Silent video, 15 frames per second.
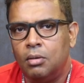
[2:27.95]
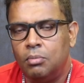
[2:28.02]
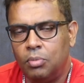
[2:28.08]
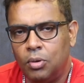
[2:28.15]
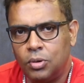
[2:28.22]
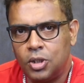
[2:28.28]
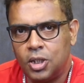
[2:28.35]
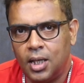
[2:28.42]

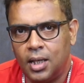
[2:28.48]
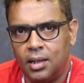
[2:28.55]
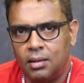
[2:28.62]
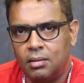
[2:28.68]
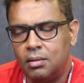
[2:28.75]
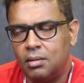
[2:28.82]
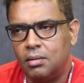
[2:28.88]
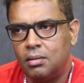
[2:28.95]
Both share
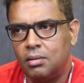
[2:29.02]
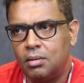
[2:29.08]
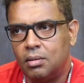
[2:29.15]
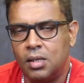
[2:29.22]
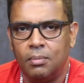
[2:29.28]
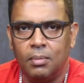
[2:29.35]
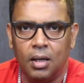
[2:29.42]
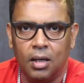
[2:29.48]

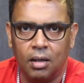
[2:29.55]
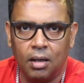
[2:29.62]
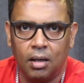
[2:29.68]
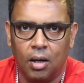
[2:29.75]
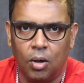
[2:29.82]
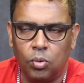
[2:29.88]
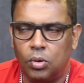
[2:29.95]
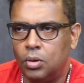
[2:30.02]
similar
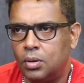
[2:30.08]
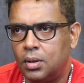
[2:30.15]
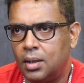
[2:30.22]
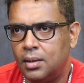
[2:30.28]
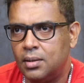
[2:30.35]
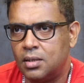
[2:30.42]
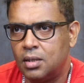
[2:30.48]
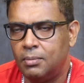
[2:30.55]
outlook
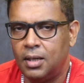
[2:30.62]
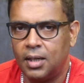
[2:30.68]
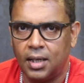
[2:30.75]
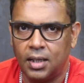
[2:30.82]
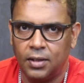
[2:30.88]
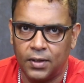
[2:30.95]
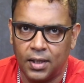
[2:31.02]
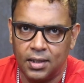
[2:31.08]
and similar
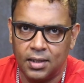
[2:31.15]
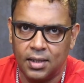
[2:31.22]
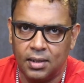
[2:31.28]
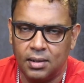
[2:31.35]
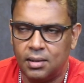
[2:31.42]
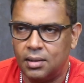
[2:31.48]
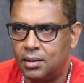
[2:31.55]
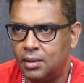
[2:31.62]
kind of
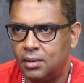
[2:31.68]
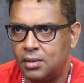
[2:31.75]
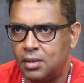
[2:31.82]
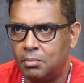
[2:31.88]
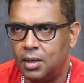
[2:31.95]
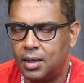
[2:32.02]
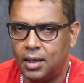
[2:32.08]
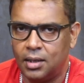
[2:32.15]
content and
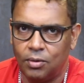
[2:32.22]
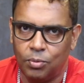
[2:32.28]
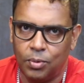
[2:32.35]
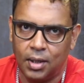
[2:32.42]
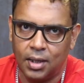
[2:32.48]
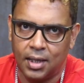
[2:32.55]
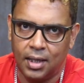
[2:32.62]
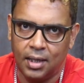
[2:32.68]
similar kind of
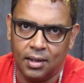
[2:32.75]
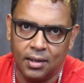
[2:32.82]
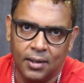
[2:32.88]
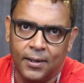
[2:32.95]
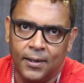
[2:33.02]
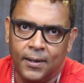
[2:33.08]
working.